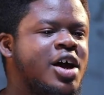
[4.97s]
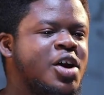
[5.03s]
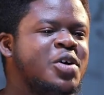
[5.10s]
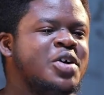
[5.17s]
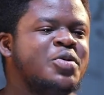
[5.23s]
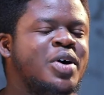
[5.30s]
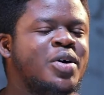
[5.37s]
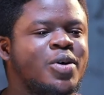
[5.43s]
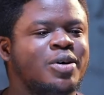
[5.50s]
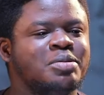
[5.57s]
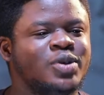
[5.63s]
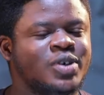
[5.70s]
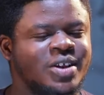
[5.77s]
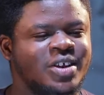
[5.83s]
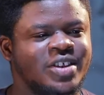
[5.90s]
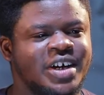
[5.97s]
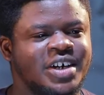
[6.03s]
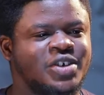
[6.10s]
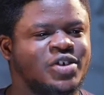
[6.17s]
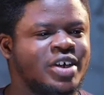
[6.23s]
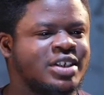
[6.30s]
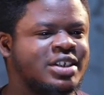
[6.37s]
Hello and welcome to another
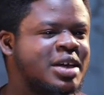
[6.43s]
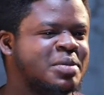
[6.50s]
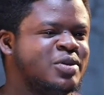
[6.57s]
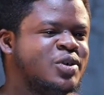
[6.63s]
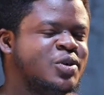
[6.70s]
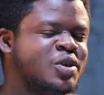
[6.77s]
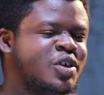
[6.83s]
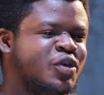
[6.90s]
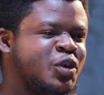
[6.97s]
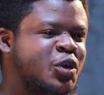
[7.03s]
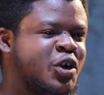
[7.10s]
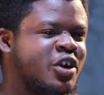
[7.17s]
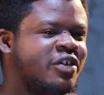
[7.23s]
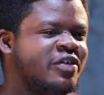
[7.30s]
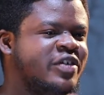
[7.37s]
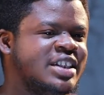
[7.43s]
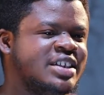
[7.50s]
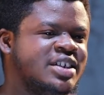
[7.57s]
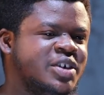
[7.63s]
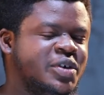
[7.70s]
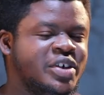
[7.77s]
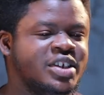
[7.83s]
interesting episode of Know Your Faith
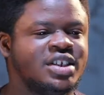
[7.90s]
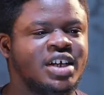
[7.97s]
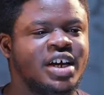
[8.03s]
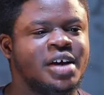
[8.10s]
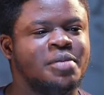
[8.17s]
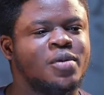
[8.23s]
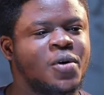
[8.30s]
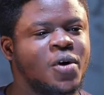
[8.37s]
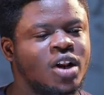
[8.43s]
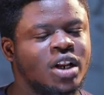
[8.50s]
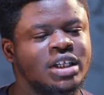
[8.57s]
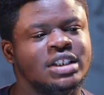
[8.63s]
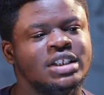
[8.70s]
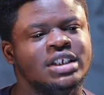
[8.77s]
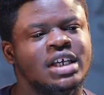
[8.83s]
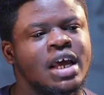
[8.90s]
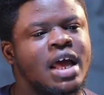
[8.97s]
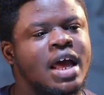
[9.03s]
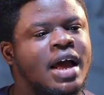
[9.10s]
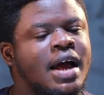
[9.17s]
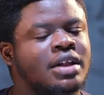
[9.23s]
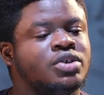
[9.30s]
series. I am Collins
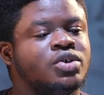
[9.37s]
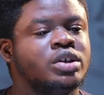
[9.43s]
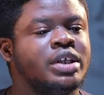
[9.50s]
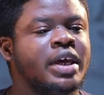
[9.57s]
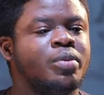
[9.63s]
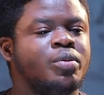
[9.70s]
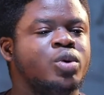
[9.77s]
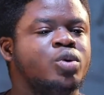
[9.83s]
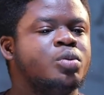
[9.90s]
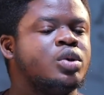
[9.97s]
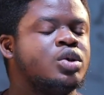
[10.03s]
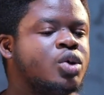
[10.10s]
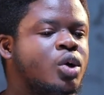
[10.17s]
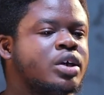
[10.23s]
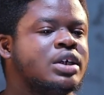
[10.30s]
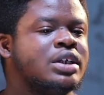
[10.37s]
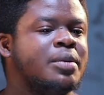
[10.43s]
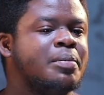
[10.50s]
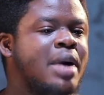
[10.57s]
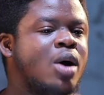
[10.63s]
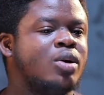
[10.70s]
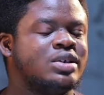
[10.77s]
and today we will be talking
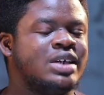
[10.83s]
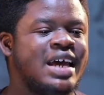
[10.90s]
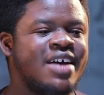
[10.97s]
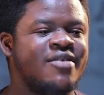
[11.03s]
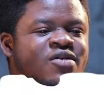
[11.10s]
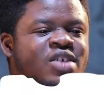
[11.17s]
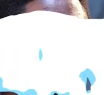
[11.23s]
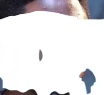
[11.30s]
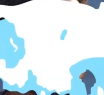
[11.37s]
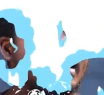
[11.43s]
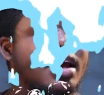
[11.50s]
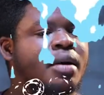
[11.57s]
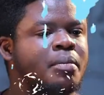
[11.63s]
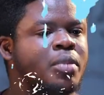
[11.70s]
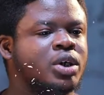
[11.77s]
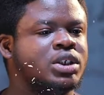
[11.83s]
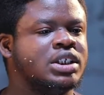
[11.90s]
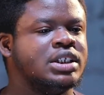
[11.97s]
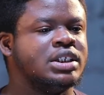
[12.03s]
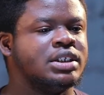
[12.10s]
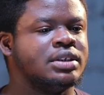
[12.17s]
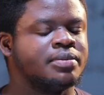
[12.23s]
about heavenly
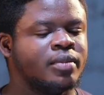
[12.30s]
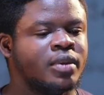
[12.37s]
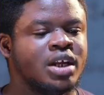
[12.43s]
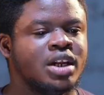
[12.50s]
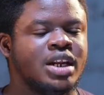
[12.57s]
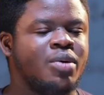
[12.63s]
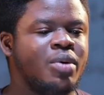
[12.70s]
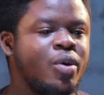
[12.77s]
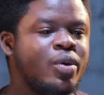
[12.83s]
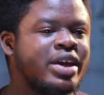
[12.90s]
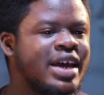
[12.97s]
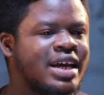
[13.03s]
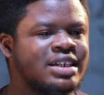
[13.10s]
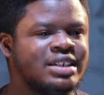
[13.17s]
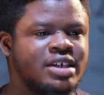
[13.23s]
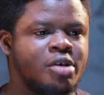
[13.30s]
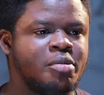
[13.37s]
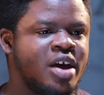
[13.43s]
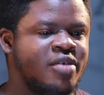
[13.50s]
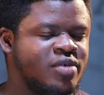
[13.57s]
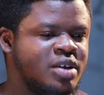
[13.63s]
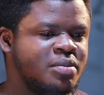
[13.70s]
bodies. Now when we hear the term
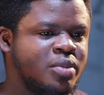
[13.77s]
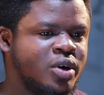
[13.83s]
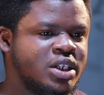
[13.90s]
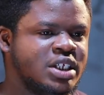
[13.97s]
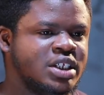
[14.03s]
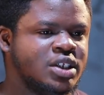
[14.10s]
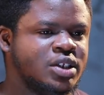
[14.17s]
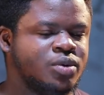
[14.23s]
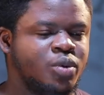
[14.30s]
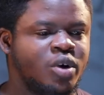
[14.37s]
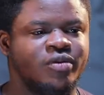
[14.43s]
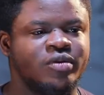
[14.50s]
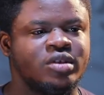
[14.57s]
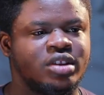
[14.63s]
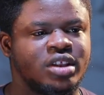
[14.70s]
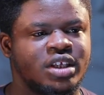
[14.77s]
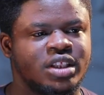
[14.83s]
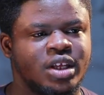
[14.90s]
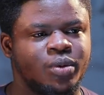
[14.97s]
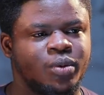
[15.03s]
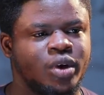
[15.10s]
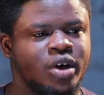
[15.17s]
heavenly bodies, we often
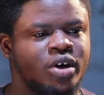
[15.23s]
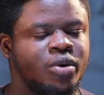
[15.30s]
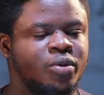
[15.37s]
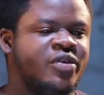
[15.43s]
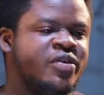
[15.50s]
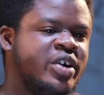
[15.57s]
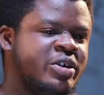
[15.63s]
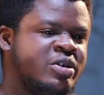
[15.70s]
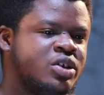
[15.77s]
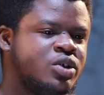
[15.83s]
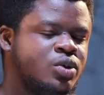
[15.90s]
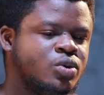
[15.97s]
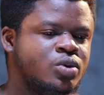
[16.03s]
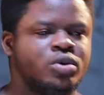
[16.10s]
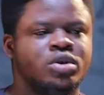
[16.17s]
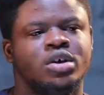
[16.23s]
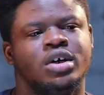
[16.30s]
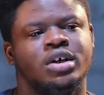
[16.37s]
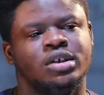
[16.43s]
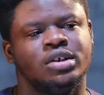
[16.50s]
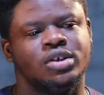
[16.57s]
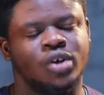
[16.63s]
think that we are referring to
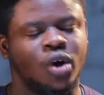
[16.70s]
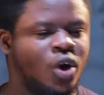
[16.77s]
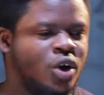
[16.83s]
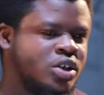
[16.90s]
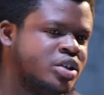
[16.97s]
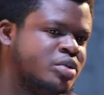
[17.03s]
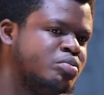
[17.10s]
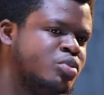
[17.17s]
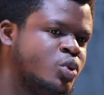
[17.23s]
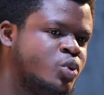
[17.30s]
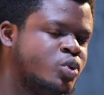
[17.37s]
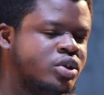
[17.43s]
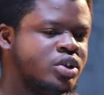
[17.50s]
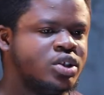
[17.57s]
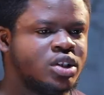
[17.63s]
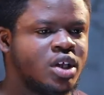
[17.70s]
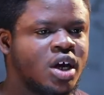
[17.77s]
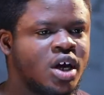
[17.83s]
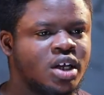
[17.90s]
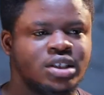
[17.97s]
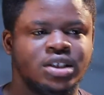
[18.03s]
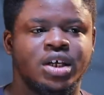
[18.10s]
the sun, the moon, the
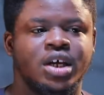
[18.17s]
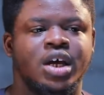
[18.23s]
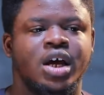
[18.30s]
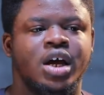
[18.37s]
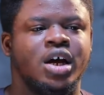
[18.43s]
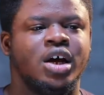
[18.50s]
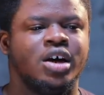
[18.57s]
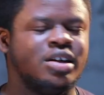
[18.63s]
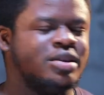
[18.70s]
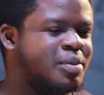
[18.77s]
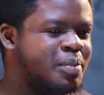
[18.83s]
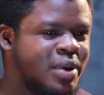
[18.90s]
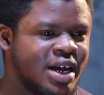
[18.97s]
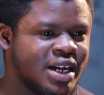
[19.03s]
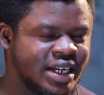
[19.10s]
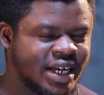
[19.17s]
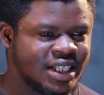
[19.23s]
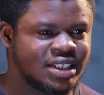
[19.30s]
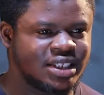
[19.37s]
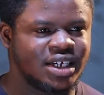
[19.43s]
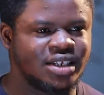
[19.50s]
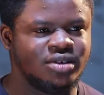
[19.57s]
stars, the
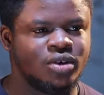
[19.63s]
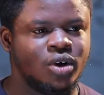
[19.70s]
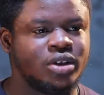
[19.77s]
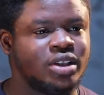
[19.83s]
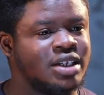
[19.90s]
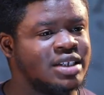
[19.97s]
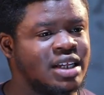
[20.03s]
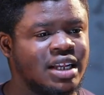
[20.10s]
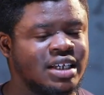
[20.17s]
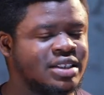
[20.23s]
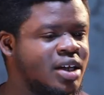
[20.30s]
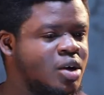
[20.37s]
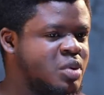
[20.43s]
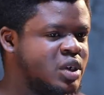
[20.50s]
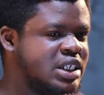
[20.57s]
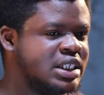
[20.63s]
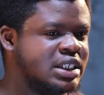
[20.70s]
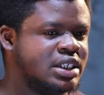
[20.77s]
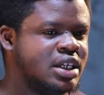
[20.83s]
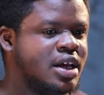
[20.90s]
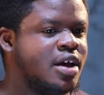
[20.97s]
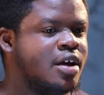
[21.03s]
planets and other celestial bodies.